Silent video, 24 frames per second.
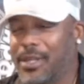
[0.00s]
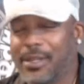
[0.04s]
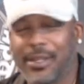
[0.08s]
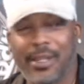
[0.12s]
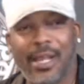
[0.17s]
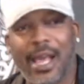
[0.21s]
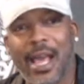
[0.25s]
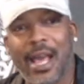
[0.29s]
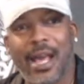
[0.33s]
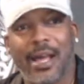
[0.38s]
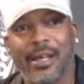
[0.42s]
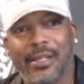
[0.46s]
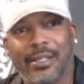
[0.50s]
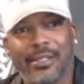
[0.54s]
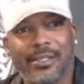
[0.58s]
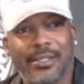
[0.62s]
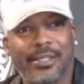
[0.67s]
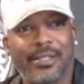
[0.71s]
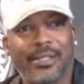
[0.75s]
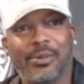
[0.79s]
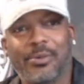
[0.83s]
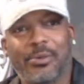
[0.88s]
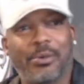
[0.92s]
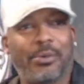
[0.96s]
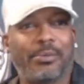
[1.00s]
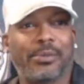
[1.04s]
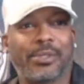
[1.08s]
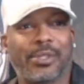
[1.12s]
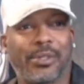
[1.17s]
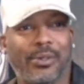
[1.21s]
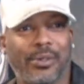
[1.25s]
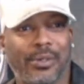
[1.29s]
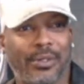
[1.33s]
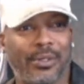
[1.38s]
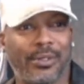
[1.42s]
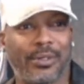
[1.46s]
I understood what was
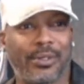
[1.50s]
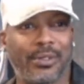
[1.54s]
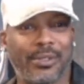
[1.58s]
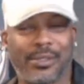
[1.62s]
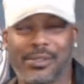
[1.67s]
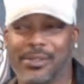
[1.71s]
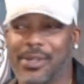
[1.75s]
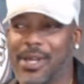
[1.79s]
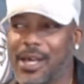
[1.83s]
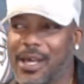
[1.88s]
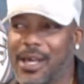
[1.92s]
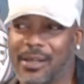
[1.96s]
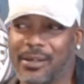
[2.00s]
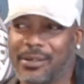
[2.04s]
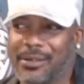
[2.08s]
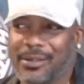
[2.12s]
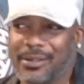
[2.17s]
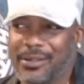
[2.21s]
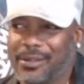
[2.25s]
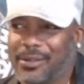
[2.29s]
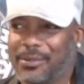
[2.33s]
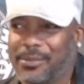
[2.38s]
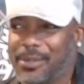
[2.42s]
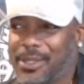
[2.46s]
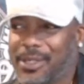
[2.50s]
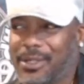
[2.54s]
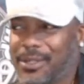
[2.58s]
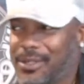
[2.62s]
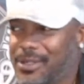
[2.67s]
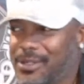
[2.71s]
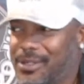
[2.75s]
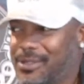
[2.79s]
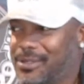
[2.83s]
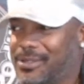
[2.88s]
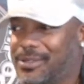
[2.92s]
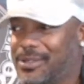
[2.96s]
going on. So I don't you know what I
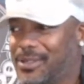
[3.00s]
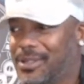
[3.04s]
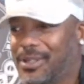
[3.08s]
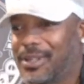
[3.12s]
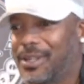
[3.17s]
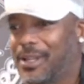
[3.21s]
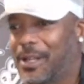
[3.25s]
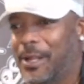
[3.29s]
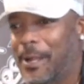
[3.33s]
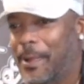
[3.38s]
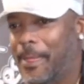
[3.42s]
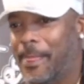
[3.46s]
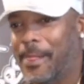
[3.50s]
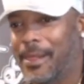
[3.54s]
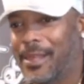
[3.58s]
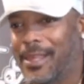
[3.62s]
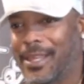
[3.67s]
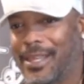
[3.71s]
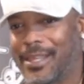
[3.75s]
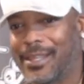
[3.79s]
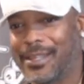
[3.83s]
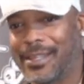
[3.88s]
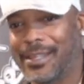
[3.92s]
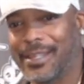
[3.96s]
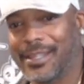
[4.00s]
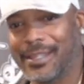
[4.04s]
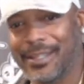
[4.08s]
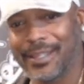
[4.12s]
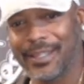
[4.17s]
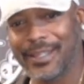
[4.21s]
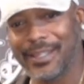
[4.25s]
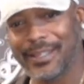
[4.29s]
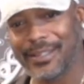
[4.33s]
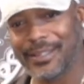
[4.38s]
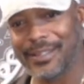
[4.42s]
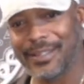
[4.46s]
mean?
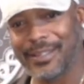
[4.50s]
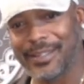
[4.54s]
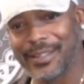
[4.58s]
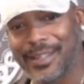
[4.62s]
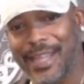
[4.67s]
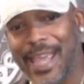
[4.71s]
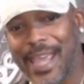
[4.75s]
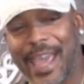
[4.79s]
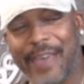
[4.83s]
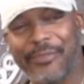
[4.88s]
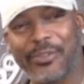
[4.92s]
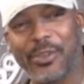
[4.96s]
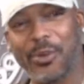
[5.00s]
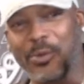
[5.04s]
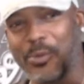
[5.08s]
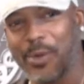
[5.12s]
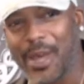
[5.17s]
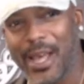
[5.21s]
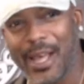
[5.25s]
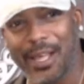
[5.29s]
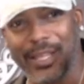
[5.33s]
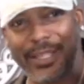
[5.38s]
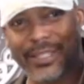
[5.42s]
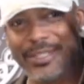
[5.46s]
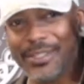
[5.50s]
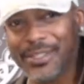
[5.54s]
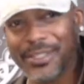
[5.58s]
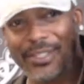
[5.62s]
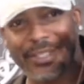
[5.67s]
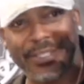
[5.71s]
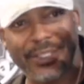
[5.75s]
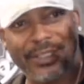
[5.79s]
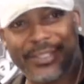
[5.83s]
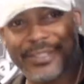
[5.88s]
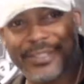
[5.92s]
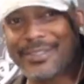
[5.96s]
It after a while it
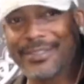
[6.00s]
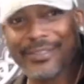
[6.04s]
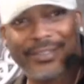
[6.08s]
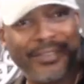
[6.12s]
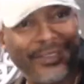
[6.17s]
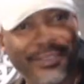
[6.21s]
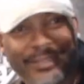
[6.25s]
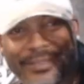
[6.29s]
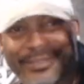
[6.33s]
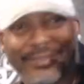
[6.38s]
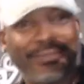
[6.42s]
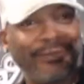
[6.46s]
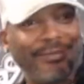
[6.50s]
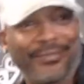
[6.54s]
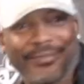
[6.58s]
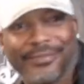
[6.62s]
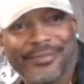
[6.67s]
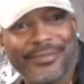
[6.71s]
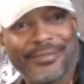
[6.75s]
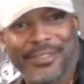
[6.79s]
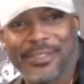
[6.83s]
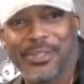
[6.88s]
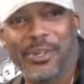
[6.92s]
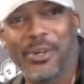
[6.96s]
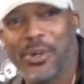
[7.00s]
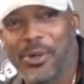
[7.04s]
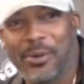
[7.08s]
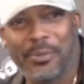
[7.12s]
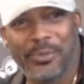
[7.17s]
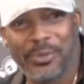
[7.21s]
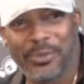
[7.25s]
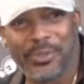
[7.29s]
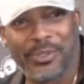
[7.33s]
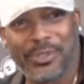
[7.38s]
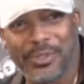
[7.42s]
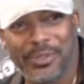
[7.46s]
just
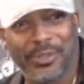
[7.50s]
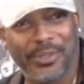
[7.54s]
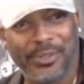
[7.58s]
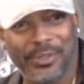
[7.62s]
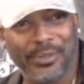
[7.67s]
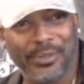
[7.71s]
normal to you.